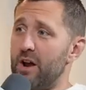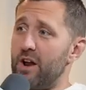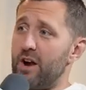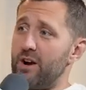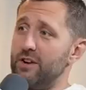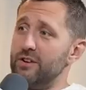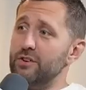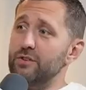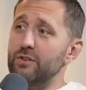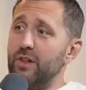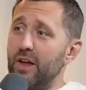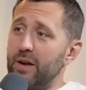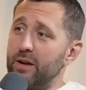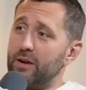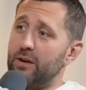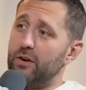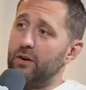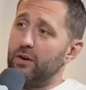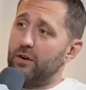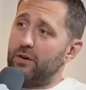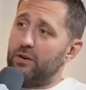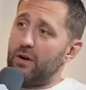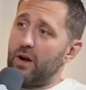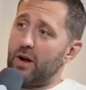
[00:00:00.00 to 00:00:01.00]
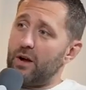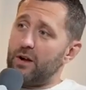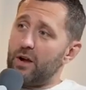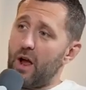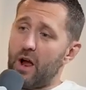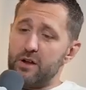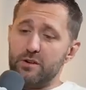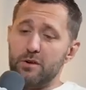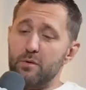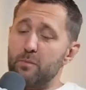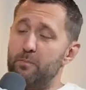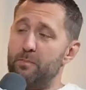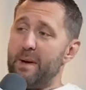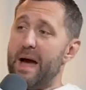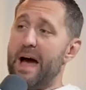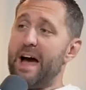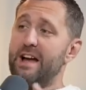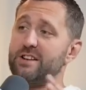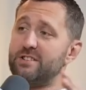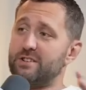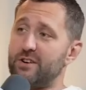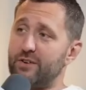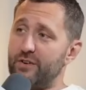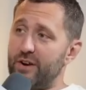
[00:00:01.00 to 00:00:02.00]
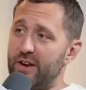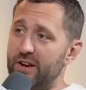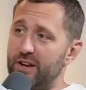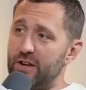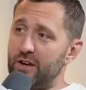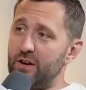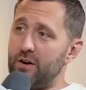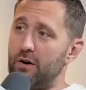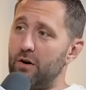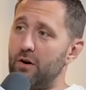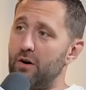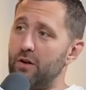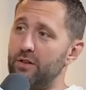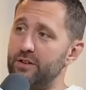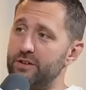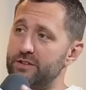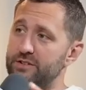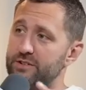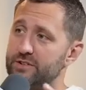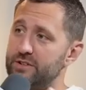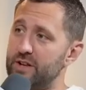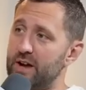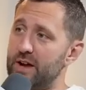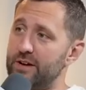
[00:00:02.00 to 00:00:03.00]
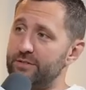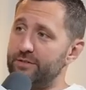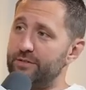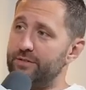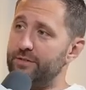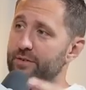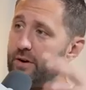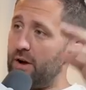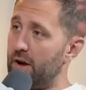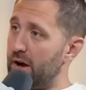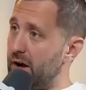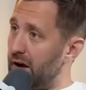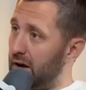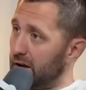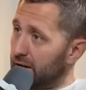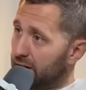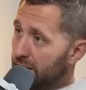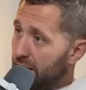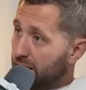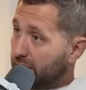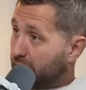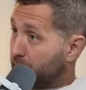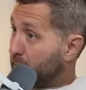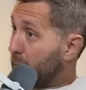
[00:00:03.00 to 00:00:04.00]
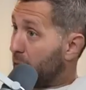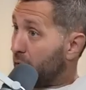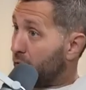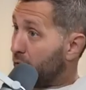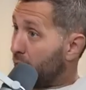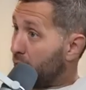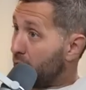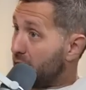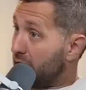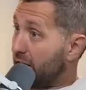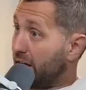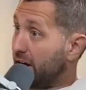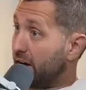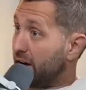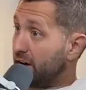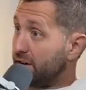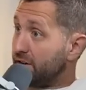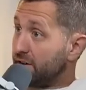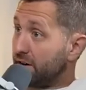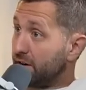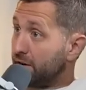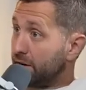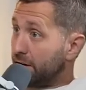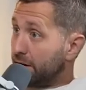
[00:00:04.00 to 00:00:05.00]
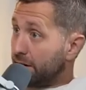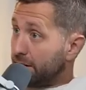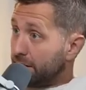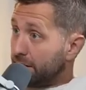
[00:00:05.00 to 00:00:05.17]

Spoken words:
But are you are you batch creating all this stuff beforehand or?